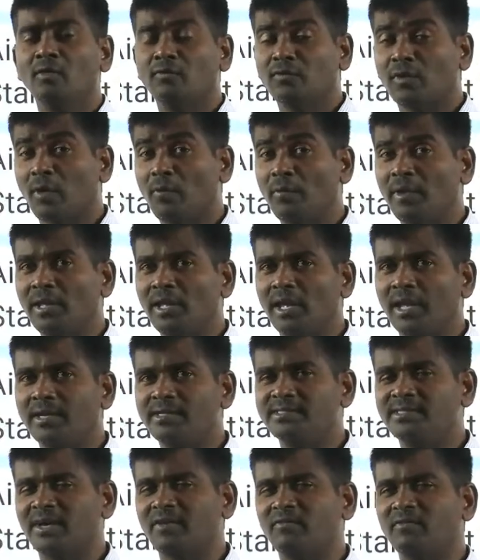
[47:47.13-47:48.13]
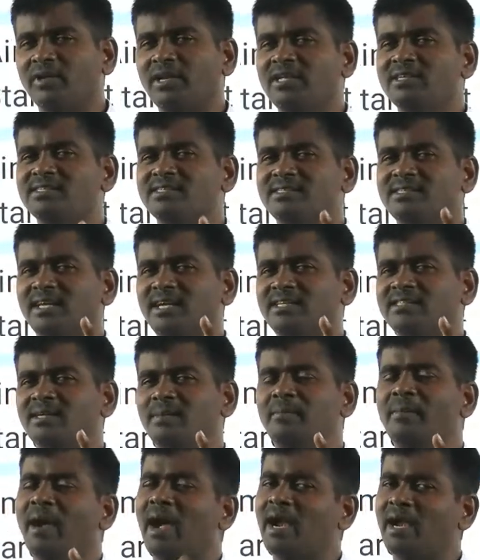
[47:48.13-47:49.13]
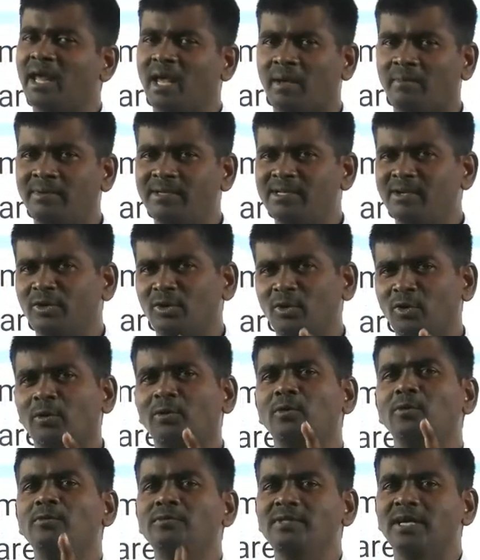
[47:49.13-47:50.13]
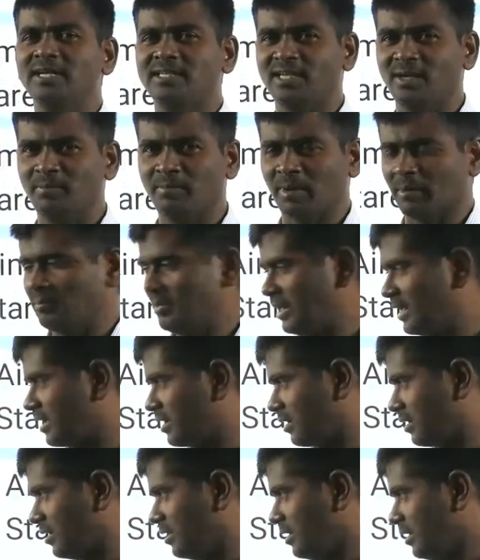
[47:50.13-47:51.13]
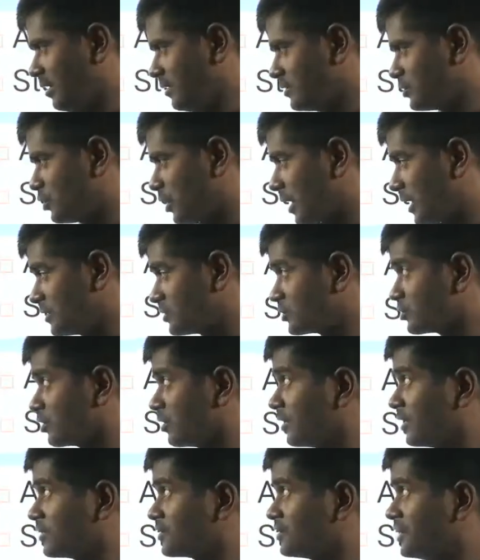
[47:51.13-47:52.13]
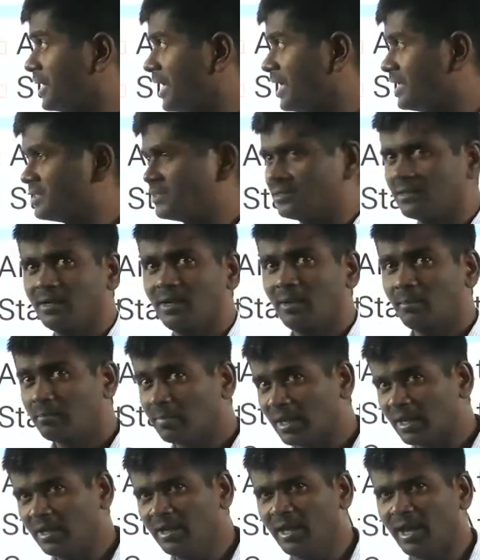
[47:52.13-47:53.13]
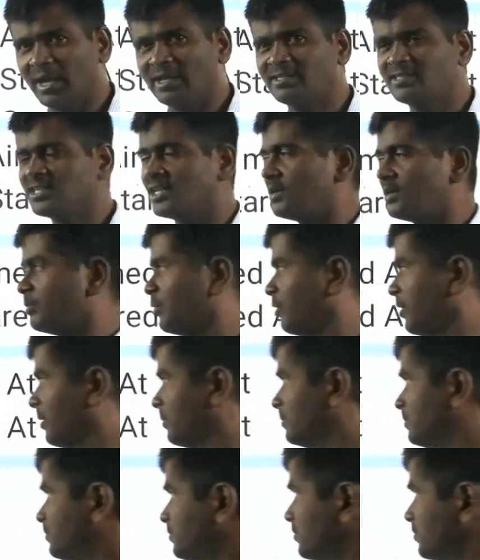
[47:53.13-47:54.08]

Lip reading: Frowning at someone is, it's a bad habit. Don't do that in public. So astonished at, malli aachara povadam.